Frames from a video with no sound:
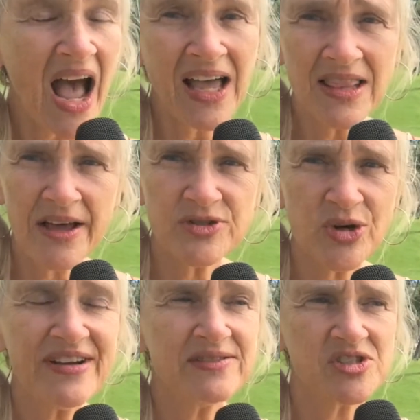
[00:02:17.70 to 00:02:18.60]
I love
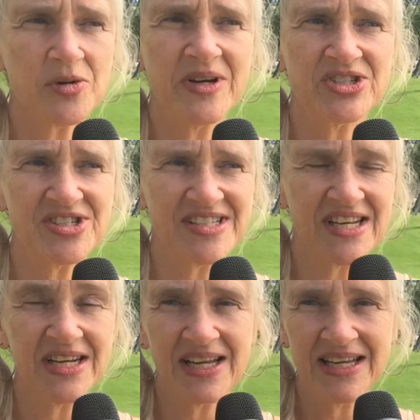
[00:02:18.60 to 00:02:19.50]
travel so much is
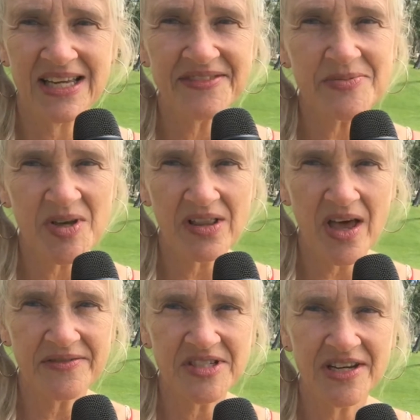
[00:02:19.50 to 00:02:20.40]
that it gives me a
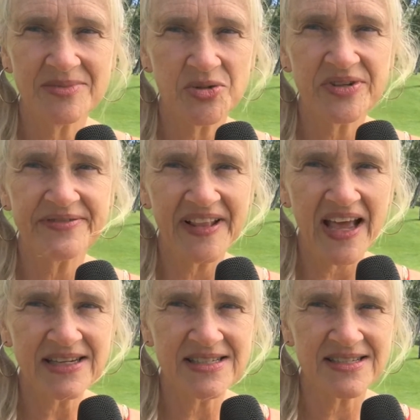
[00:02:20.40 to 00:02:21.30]
lot of time to
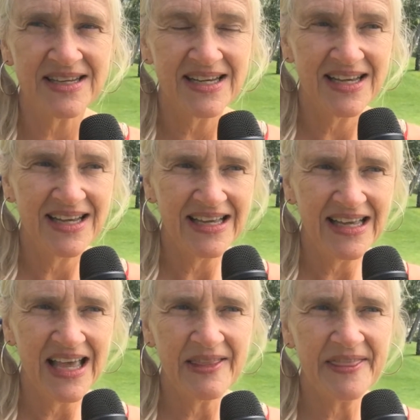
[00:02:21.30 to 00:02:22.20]
reflect
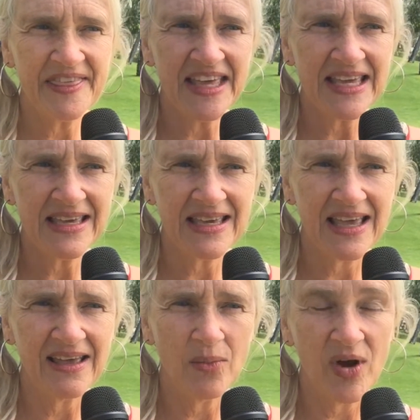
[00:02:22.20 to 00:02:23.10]
and think.
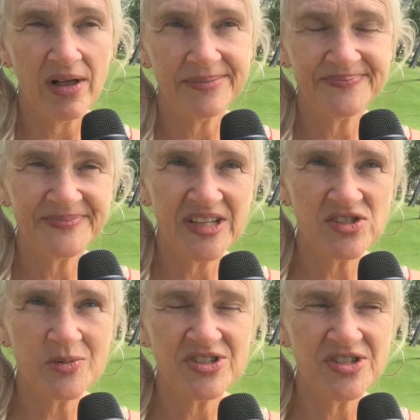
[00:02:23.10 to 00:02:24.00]
Well, not
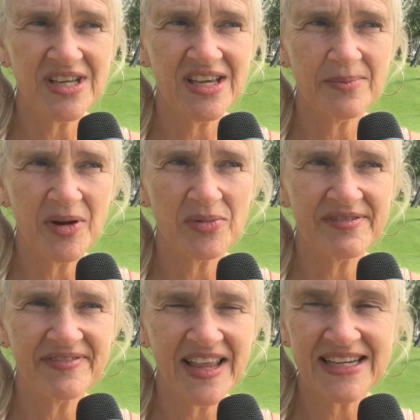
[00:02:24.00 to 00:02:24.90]
so much thinking, but
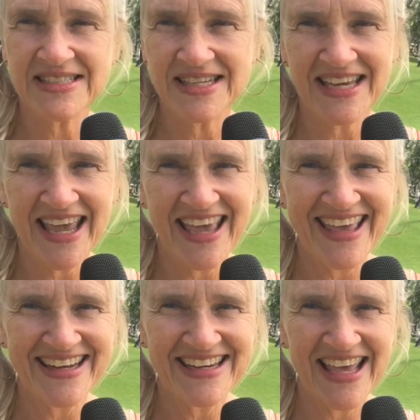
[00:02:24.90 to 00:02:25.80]
reflecting
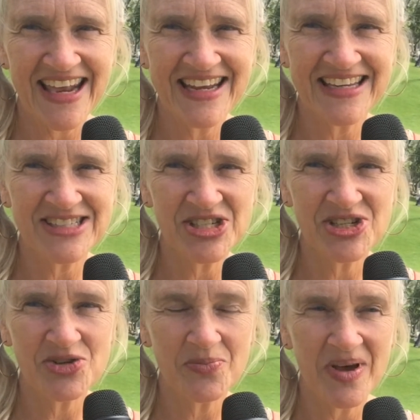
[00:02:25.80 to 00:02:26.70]
and getting
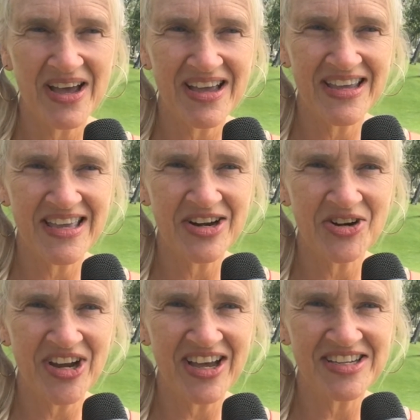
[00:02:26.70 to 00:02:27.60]
to my
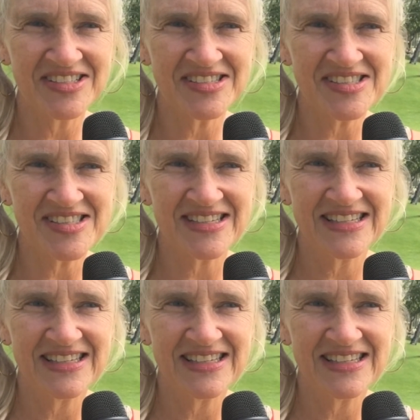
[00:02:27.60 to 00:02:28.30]
inner guidance,